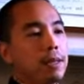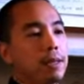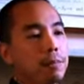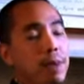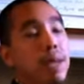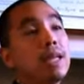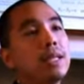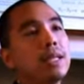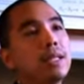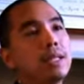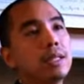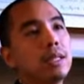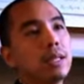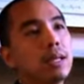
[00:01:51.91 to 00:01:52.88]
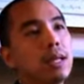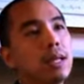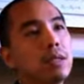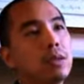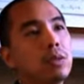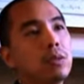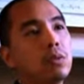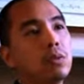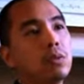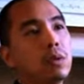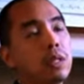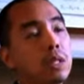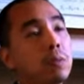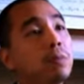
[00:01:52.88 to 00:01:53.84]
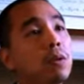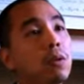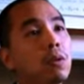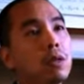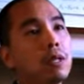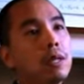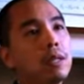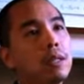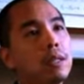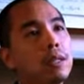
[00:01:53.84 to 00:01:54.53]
the place I like to explore